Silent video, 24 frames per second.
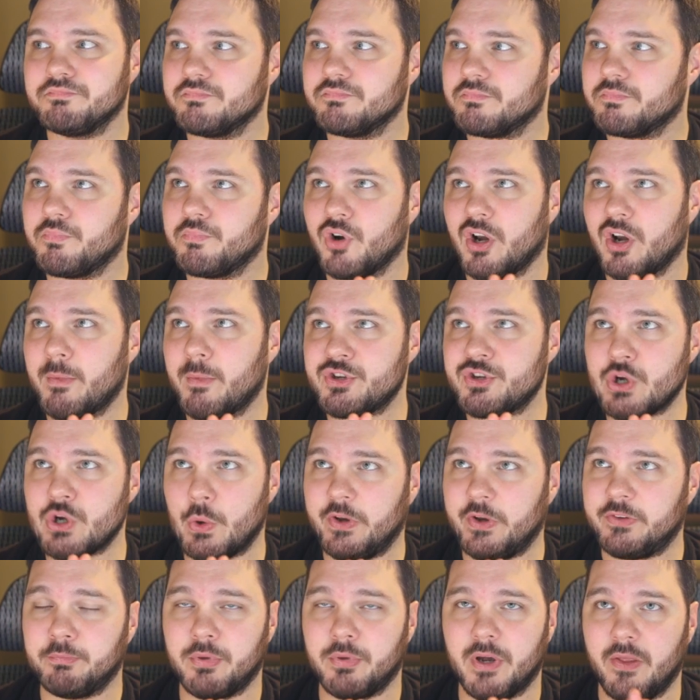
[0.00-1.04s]
pretty much
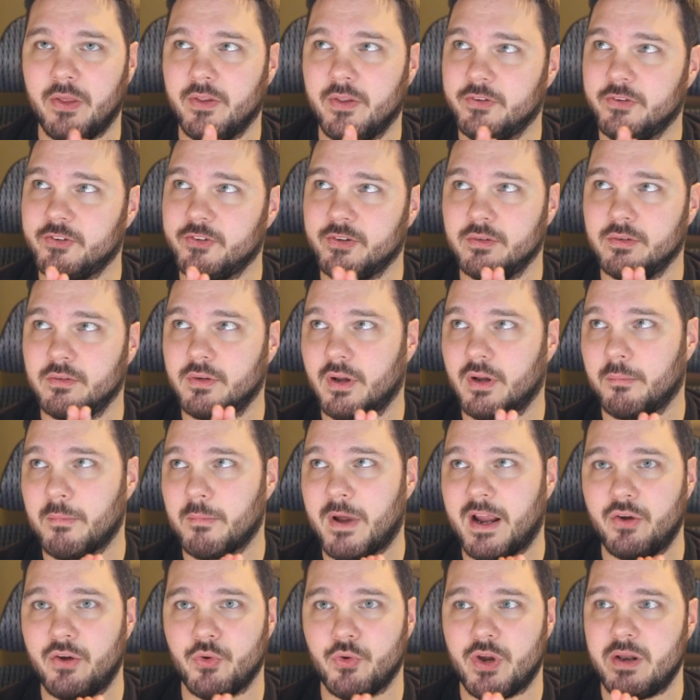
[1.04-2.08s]
always play this in
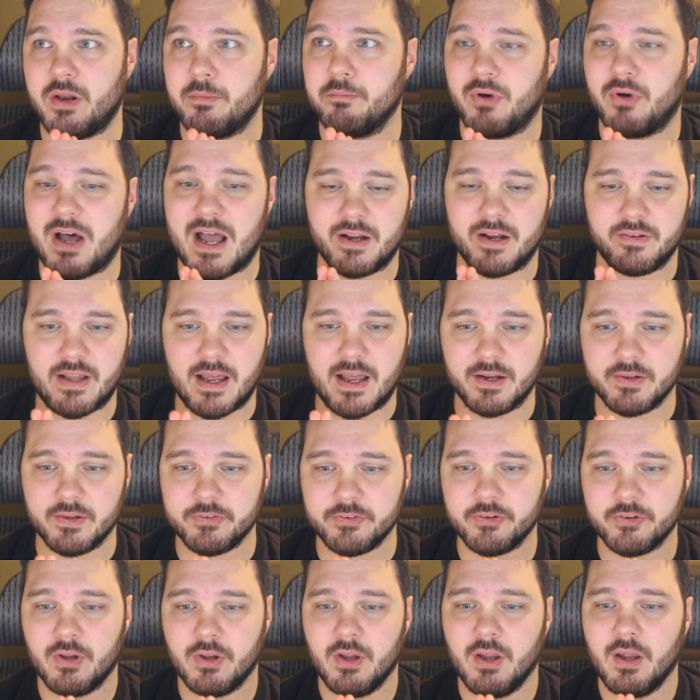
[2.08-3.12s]
my green-black
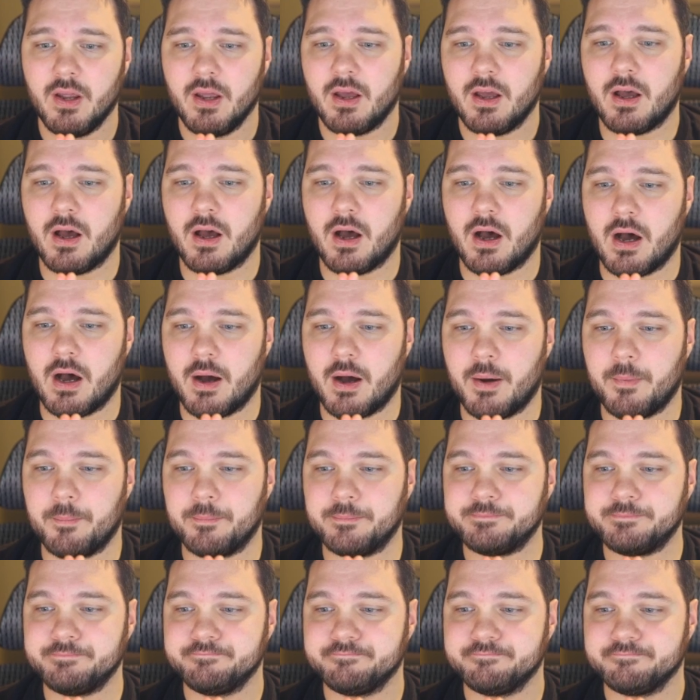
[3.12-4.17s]
decks.
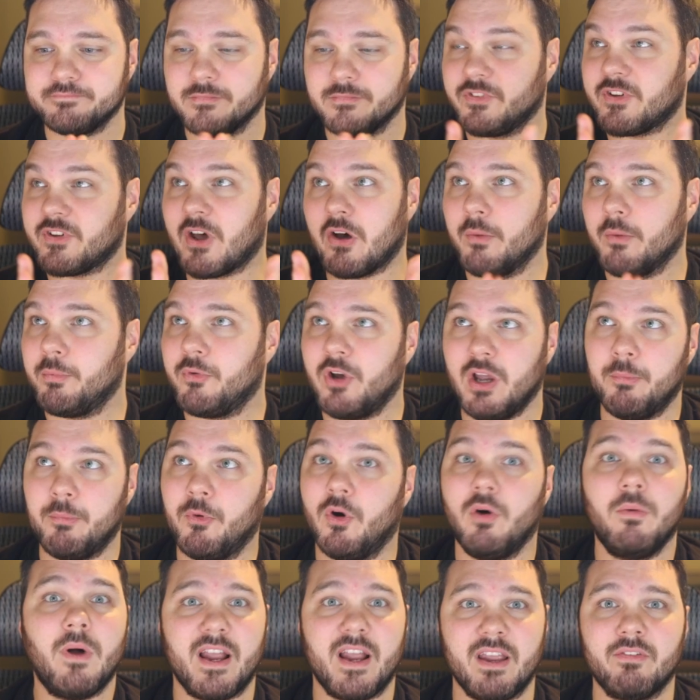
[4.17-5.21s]
Solid
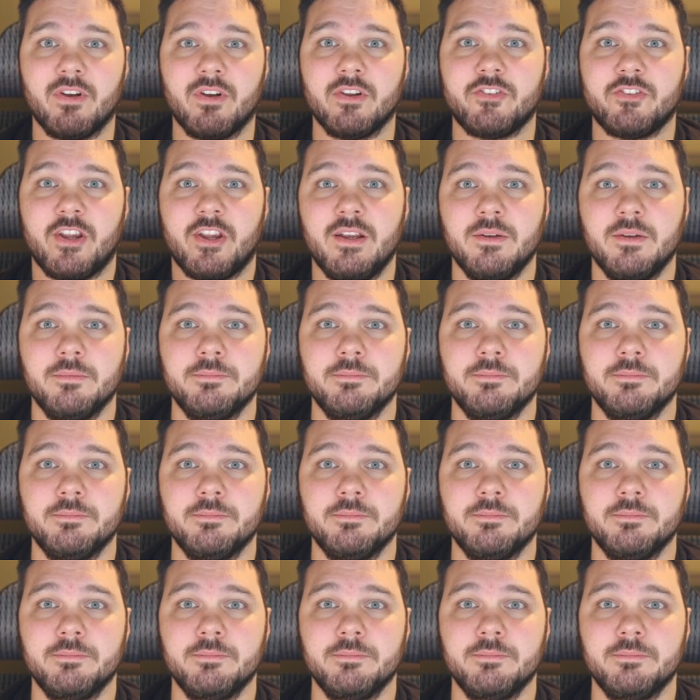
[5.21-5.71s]
playable. I give it a C.